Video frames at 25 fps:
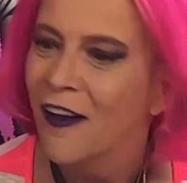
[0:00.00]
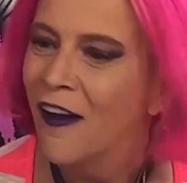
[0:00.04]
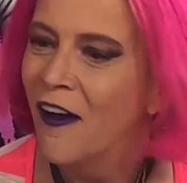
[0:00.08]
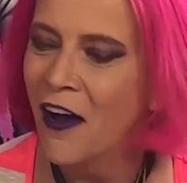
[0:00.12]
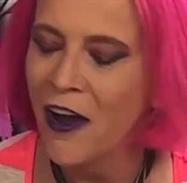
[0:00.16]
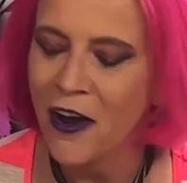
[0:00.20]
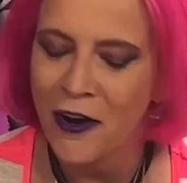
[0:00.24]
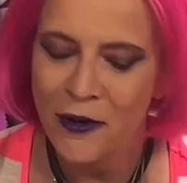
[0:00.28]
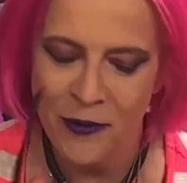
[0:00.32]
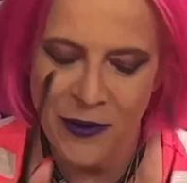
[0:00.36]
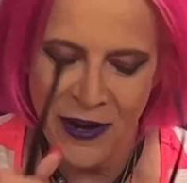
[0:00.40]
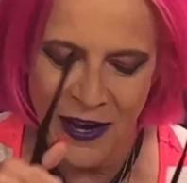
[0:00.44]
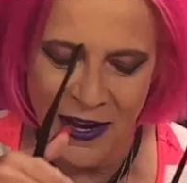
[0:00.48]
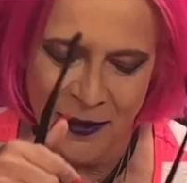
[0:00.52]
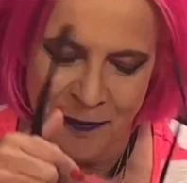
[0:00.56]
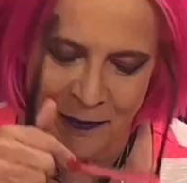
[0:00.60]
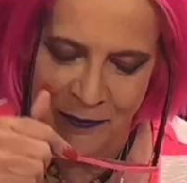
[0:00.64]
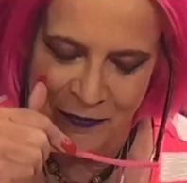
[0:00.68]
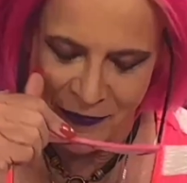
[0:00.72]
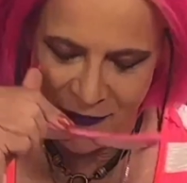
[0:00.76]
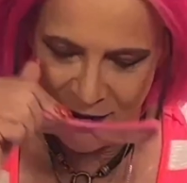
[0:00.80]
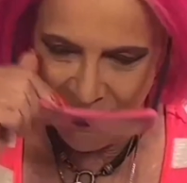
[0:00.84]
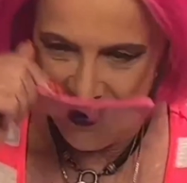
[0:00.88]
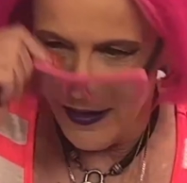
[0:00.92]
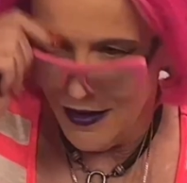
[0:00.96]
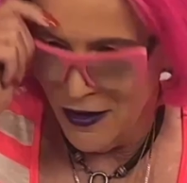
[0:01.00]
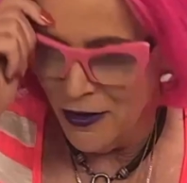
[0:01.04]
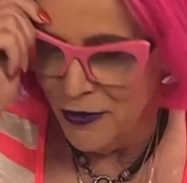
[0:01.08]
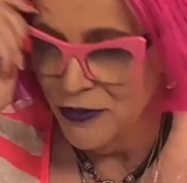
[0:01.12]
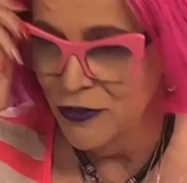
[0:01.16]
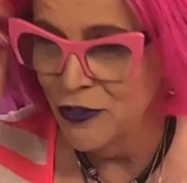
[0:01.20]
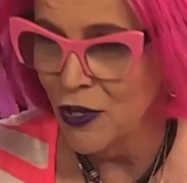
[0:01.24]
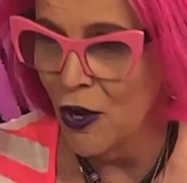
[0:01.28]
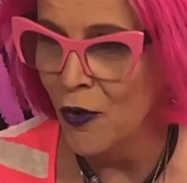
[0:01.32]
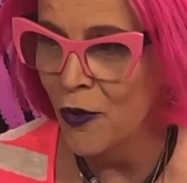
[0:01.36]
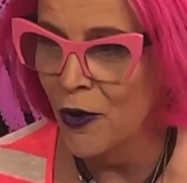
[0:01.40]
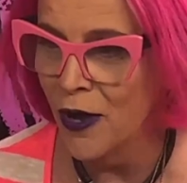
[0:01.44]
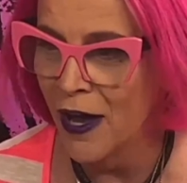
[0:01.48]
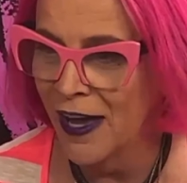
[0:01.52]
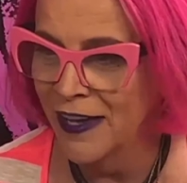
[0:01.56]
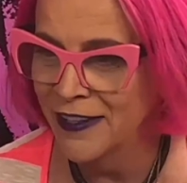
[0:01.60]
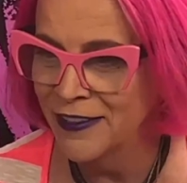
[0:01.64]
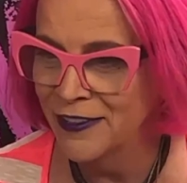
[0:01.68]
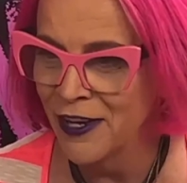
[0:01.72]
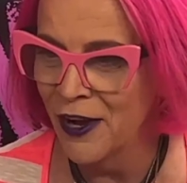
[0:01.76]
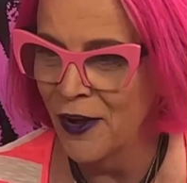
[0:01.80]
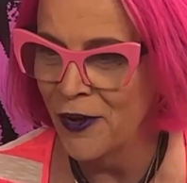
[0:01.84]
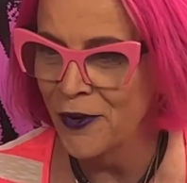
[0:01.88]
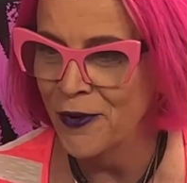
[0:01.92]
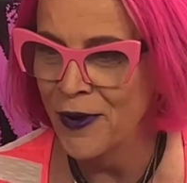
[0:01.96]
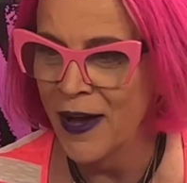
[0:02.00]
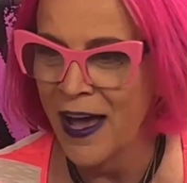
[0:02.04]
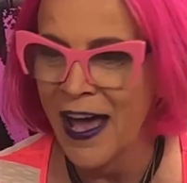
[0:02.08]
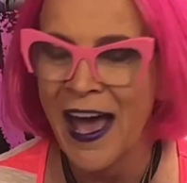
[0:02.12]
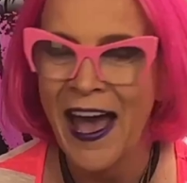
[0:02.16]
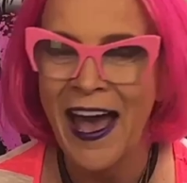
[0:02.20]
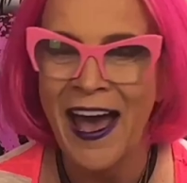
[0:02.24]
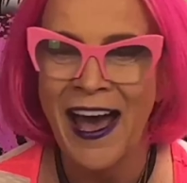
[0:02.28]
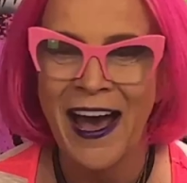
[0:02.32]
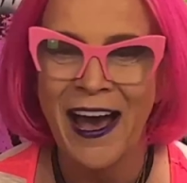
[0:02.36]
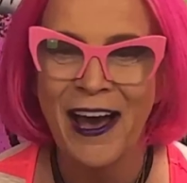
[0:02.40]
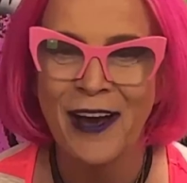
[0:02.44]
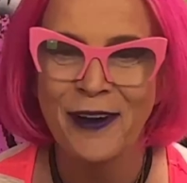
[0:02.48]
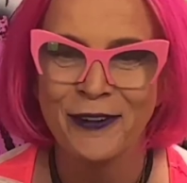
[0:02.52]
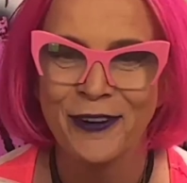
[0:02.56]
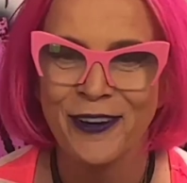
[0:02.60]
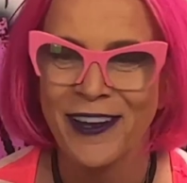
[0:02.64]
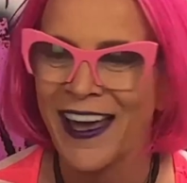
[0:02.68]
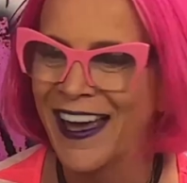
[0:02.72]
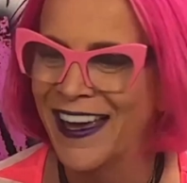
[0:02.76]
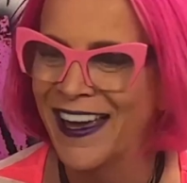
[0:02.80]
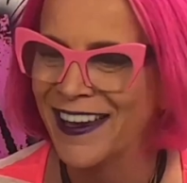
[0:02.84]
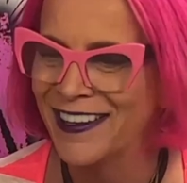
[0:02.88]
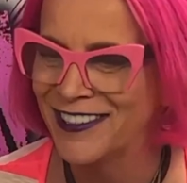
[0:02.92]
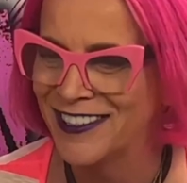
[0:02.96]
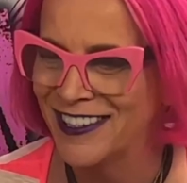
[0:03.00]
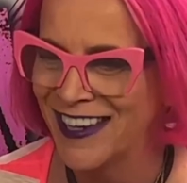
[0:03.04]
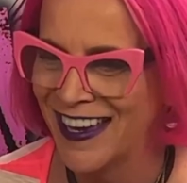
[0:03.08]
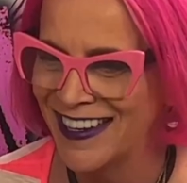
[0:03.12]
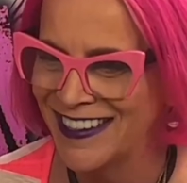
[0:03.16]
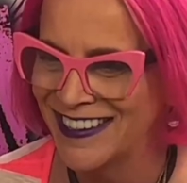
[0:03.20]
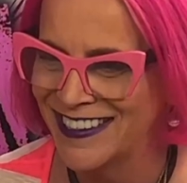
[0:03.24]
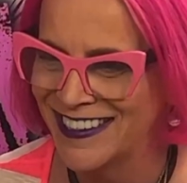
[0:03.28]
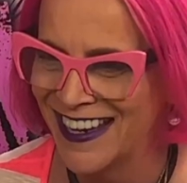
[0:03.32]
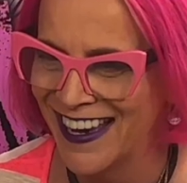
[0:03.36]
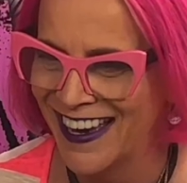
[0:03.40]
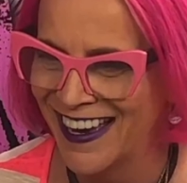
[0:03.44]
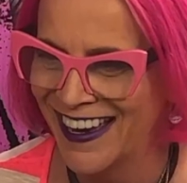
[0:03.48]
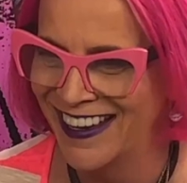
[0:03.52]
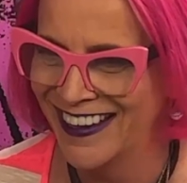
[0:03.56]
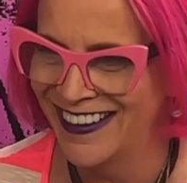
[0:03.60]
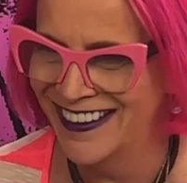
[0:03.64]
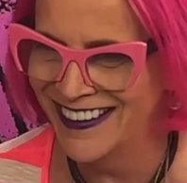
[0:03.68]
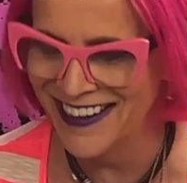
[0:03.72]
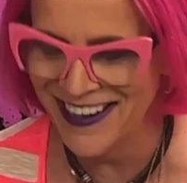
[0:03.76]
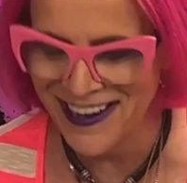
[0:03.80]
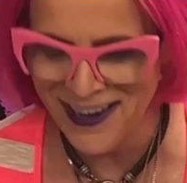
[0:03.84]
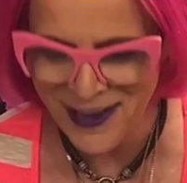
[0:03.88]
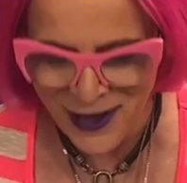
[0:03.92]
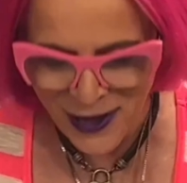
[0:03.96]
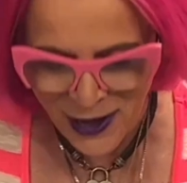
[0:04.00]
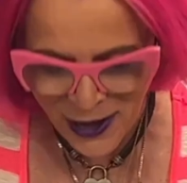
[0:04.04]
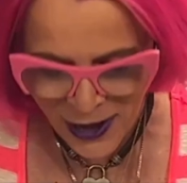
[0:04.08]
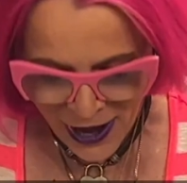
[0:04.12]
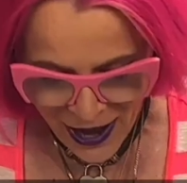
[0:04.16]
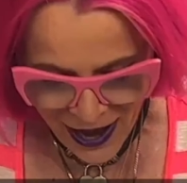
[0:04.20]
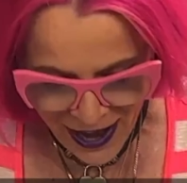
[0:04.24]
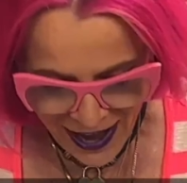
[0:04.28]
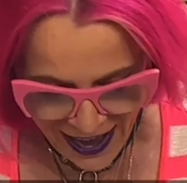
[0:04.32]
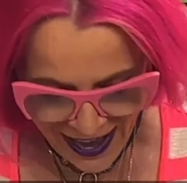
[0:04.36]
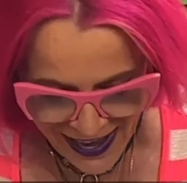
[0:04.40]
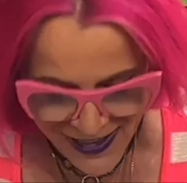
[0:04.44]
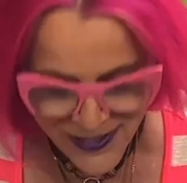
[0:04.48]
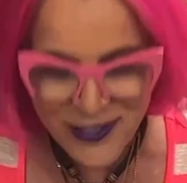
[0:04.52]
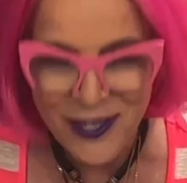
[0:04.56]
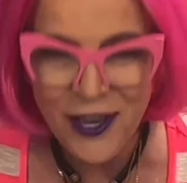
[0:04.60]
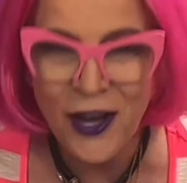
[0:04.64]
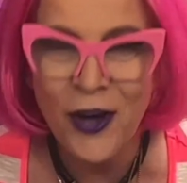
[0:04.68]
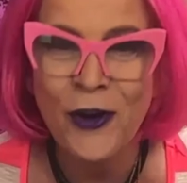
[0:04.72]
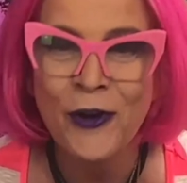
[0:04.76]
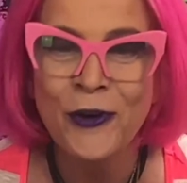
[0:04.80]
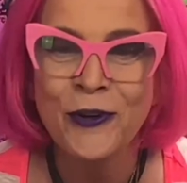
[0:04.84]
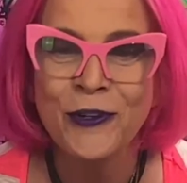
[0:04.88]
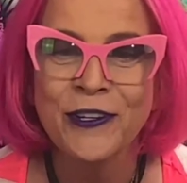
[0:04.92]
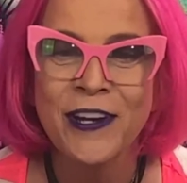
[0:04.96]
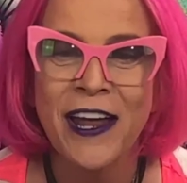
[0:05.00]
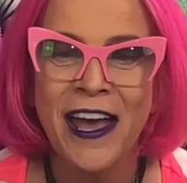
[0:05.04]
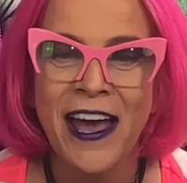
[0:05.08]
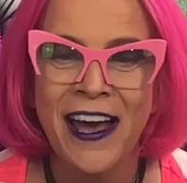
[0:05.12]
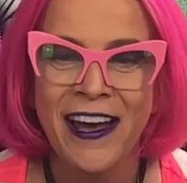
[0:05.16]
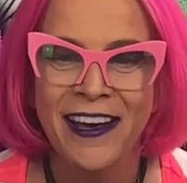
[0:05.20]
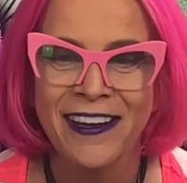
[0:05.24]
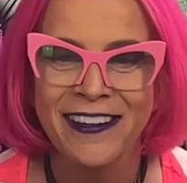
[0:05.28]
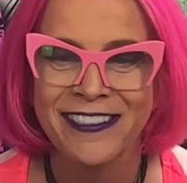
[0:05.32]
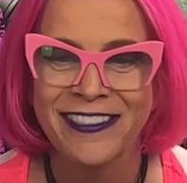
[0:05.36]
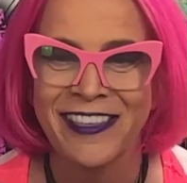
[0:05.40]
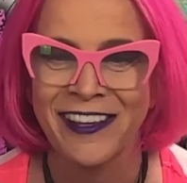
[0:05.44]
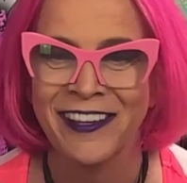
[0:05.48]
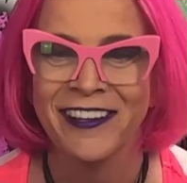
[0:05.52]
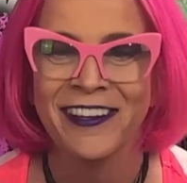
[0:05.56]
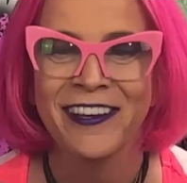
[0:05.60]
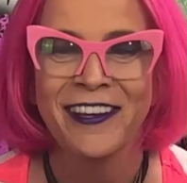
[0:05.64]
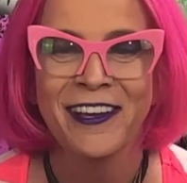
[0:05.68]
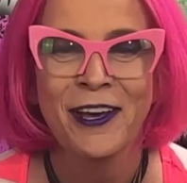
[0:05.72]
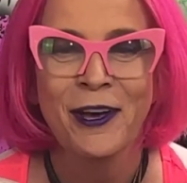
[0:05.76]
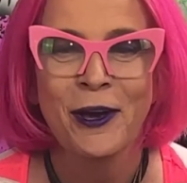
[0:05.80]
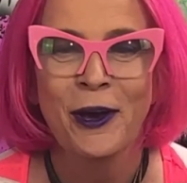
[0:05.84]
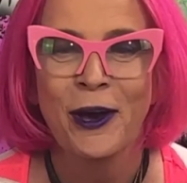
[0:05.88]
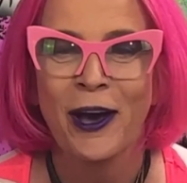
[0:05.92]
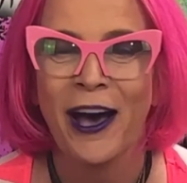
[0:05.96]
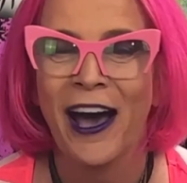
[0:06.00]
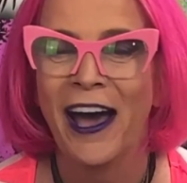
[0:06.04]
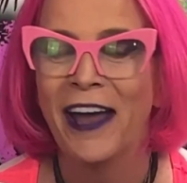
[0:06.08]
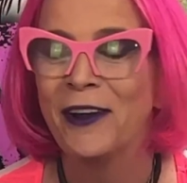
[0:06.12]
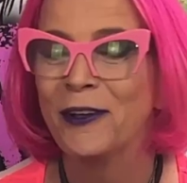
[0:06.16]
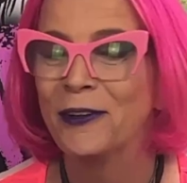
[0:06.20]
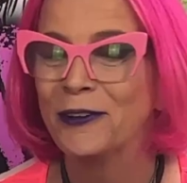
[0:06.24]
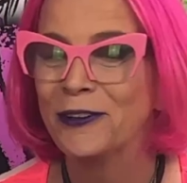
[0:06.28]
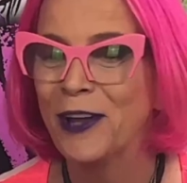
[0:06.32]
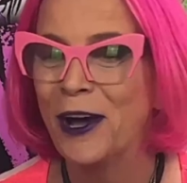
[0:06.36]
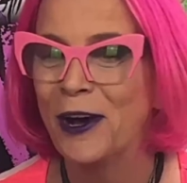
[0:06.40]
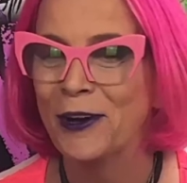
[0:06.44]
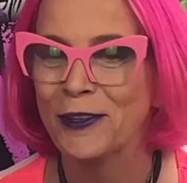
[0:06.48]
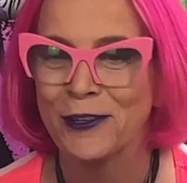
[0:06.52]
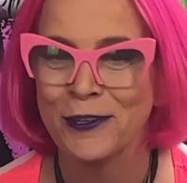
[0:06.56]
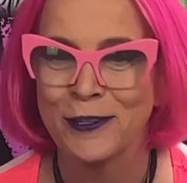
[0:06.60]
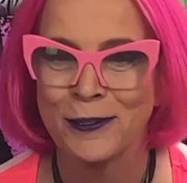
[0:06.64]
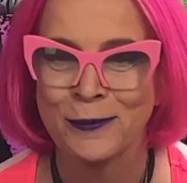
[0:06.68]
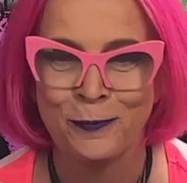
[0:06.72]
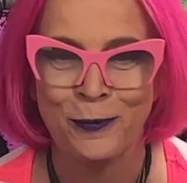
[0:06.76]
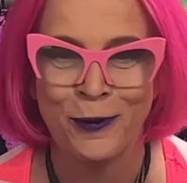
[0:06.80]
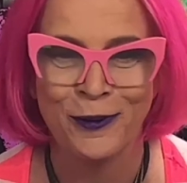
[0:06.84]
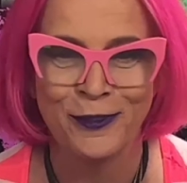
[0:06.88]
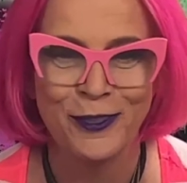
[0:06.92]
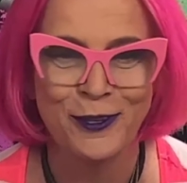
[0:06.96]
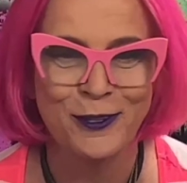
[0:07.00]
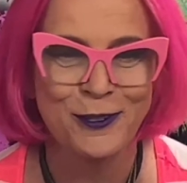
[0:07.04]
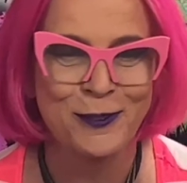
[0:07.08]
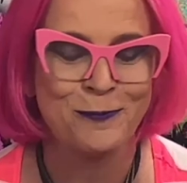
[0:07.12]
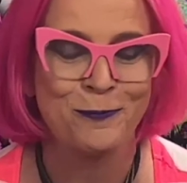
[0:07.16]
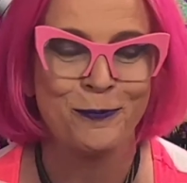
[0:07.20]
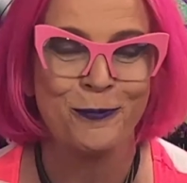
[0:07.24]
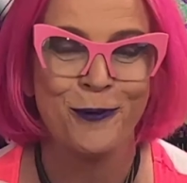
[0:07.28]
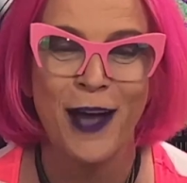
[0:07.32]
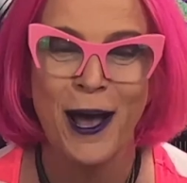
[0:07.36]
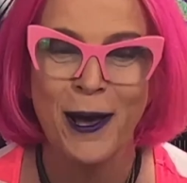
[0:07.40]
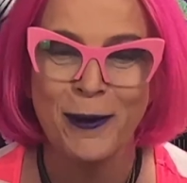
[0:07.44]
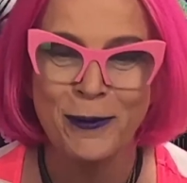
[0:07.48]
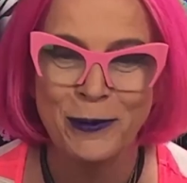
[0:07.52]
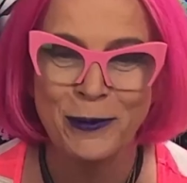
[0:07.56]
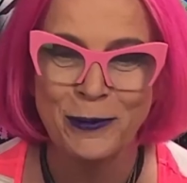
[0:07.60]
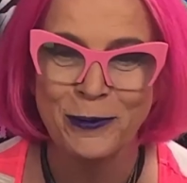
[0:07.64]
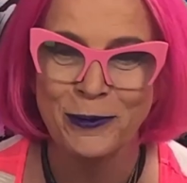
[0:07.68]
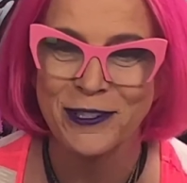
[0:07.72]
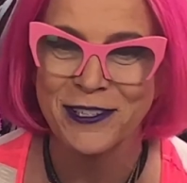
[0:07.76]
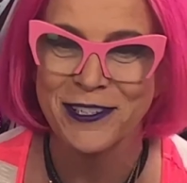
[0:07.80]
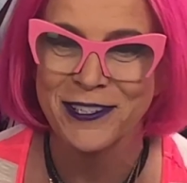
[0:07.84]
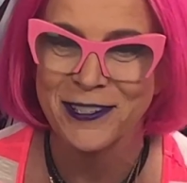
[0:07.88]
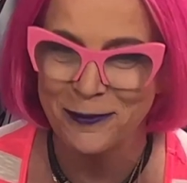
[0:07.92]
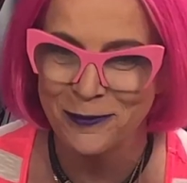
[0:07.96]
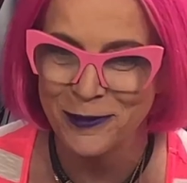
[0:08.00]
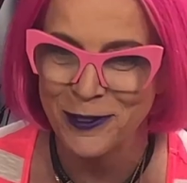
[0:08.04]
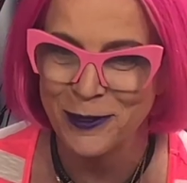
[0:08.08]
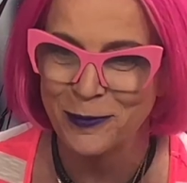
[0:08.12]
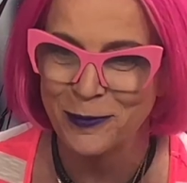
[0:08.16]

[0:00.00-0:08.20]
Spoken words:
All right. I don't have, hey JJ, I don't have, I don't know, there's probably some